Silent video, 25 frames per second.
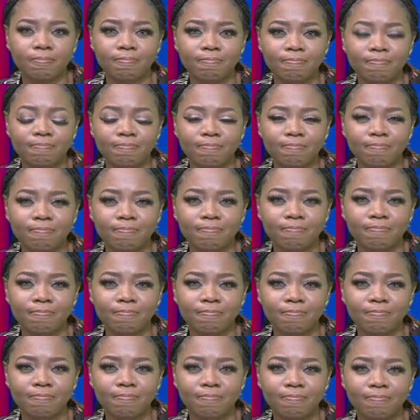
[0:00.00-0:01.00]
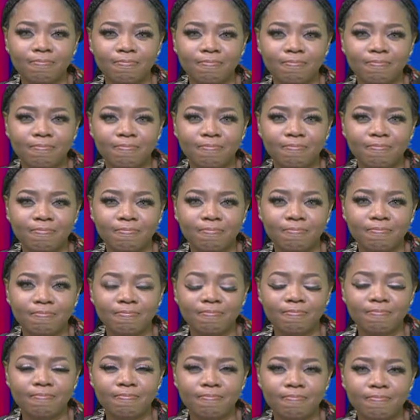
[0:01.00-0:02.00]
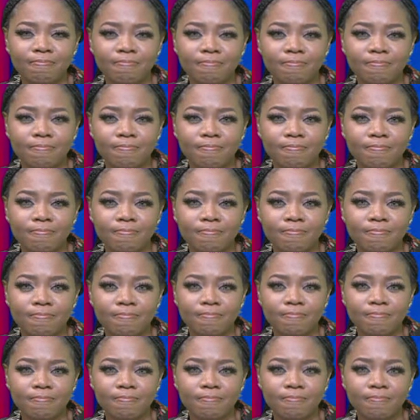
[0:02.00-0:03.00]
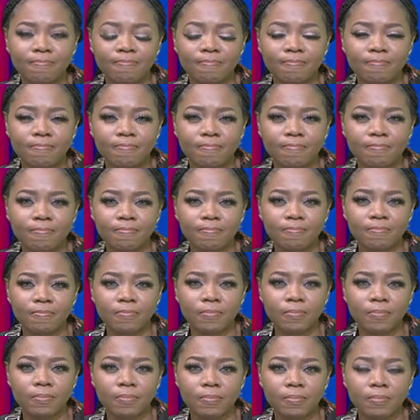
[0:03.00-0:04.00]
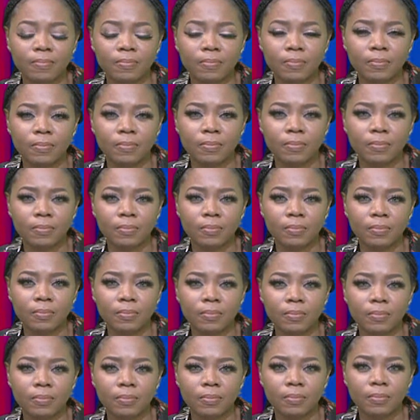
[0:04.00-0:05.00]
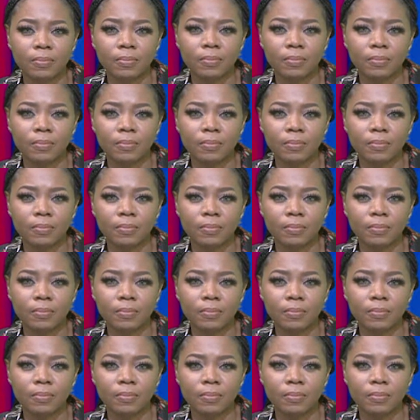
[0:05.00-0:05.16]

No words are spoken by the person on screen.